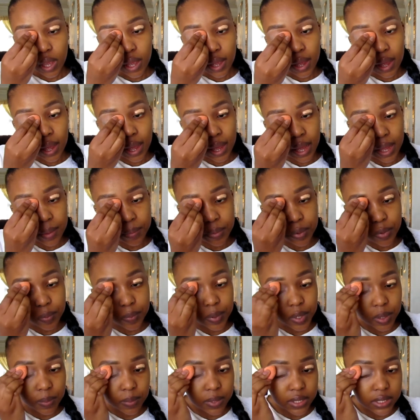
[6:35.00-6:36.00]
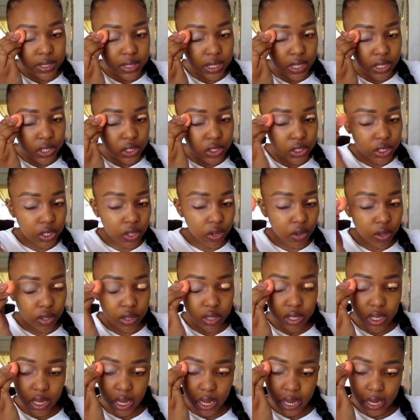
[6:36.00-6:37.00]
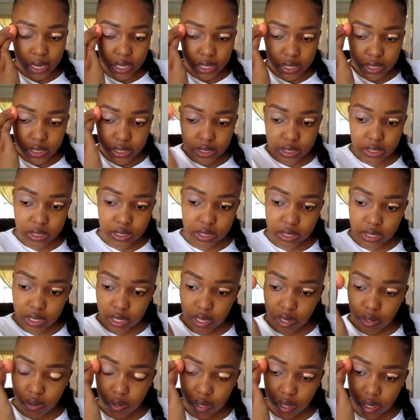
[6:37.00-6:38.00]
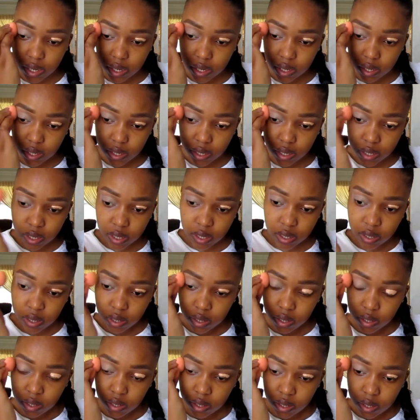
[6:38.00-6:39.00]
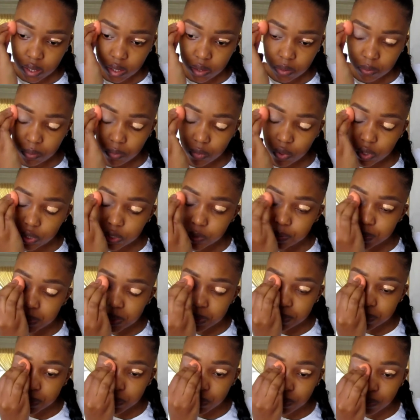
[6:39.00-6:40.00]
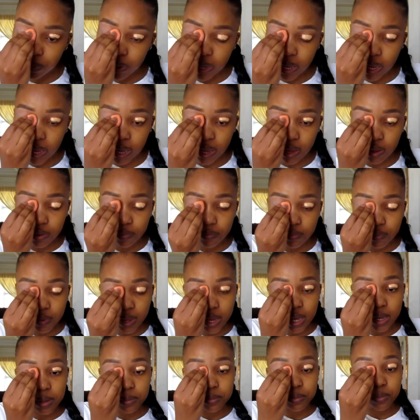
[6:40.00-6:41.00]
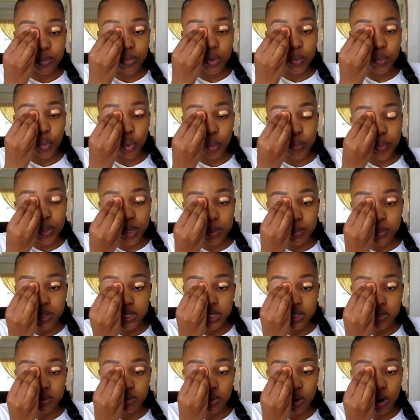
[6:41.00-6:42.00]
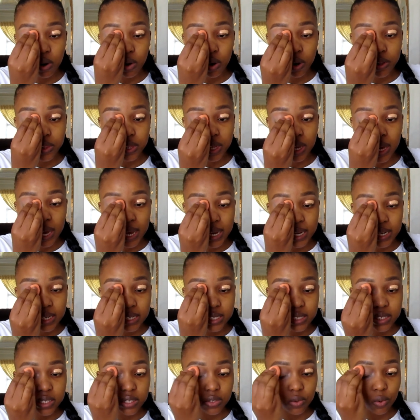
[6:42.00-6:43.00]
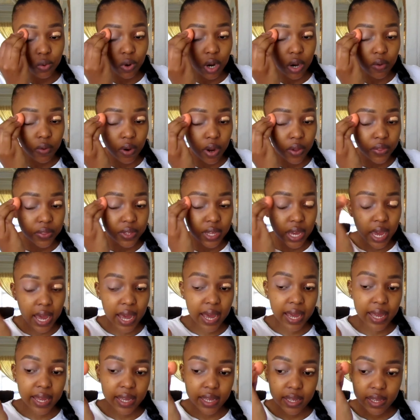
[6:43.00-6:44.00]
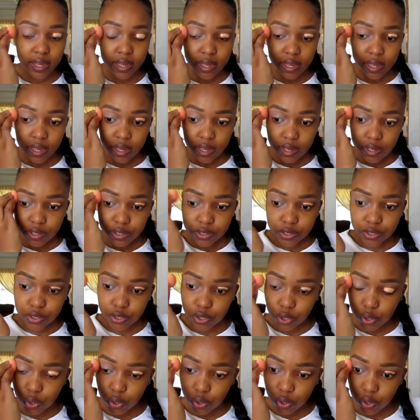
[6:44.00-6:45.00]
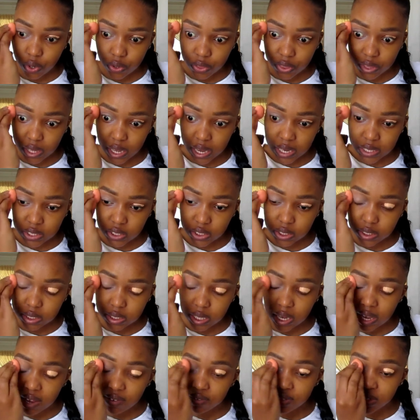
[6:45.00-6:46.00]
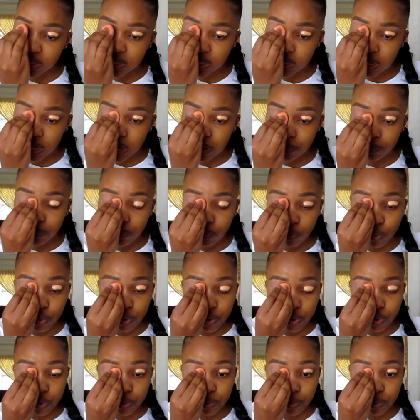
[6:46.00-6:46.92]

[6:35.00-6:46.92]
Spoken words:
hyperpigmentation on the eyelid area. Most people have more pigments on the eyelids or around the eye, so that just covers it up for you.